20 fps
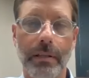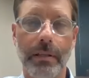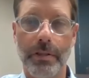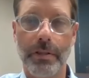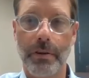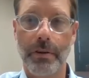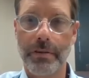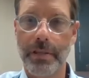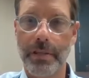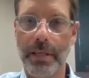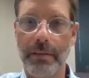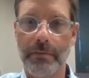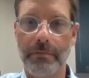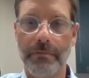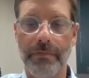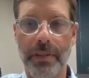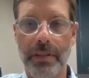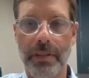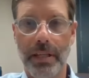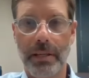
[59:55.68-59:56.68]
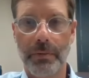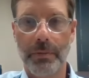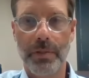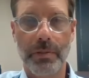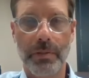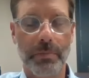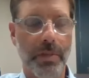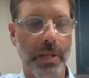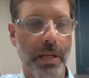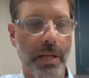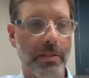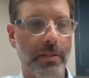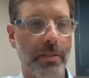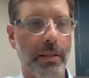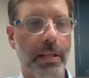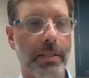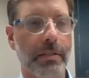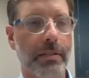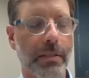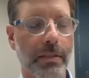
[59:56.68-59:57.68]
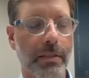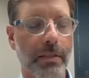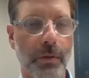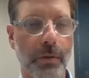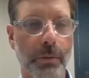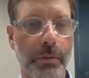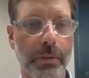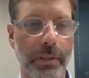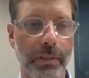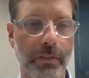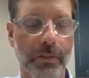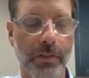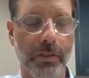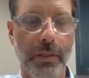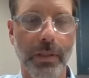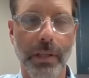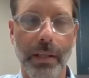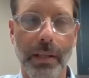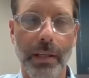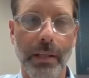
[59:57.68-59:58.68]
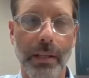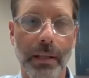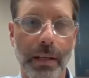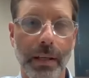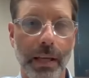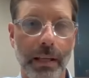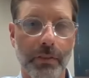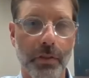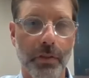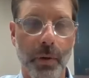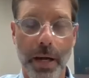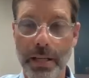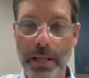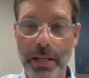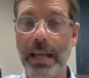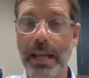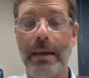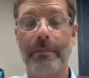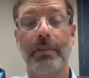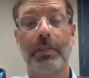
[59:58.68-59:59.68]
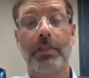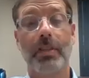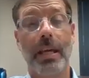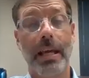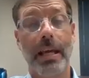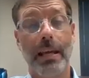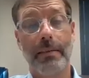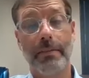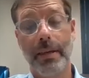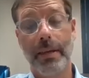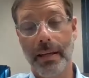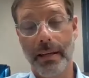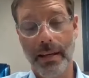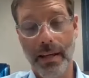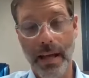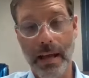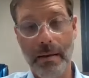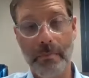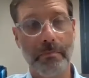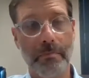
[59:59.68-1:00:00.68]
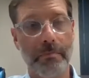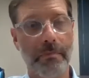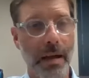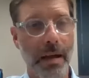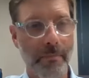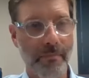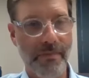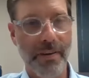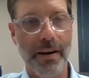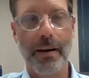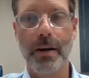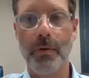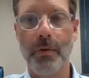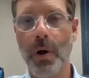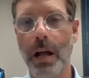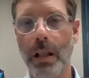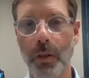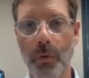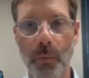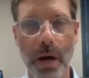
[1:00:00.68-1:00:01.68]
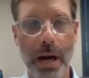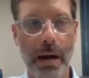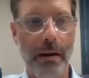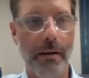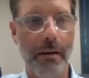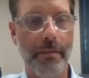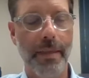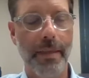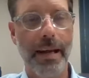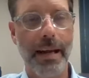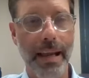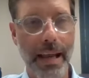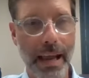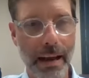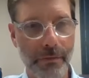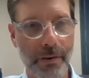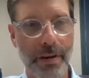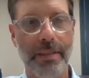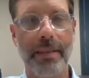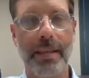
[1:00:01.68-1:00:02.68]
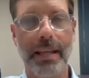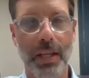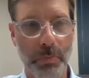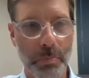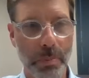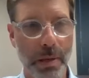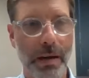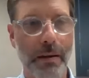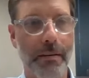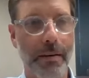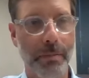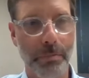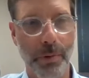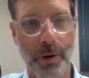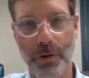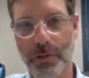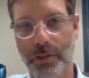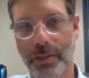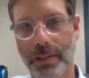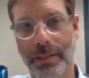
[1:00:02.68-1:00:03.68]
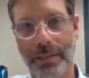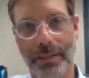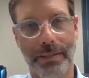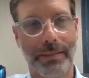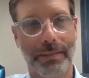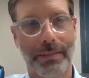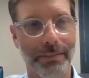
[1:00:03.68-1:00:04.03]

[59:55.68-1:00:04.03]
New Jersey, visiting with some site selection consultants. And so I just have to say that I'm very well aware that everything is better in person.